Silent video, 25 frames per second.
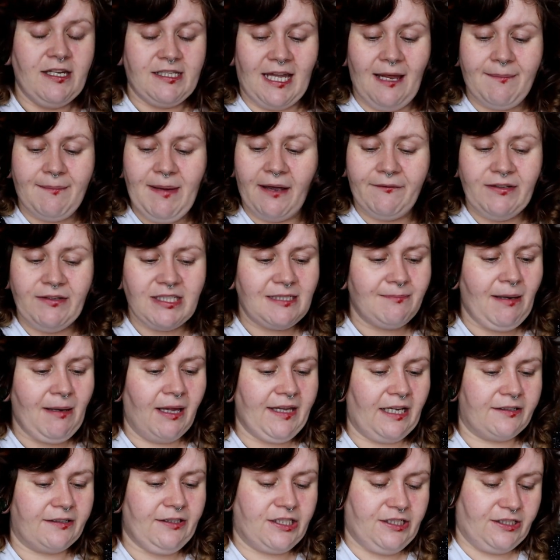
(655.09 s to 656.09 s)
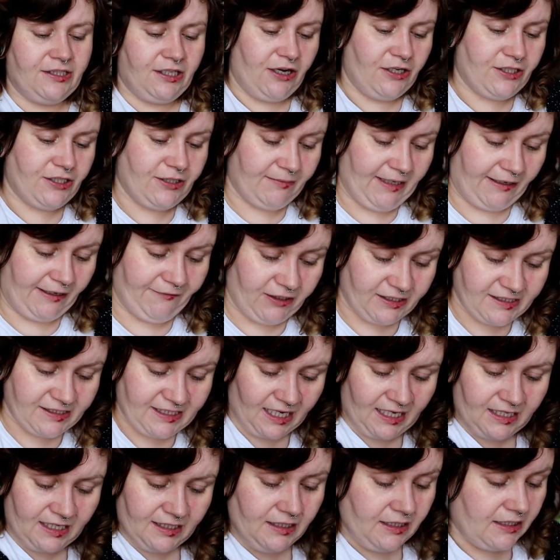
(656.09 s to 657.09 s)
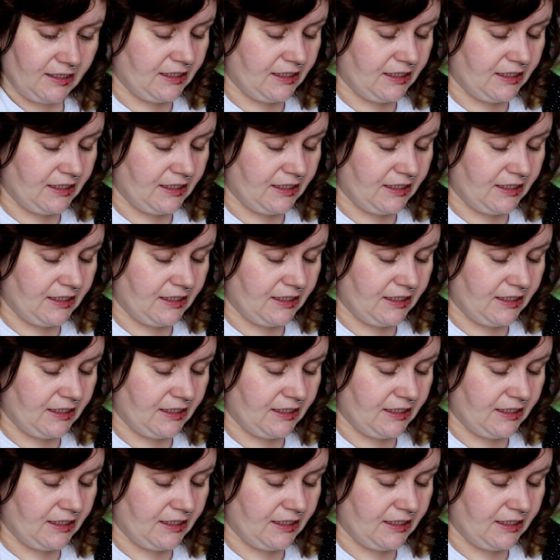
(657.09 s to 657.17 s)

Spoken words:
So let me have a smell of that nasturtium leaf, because that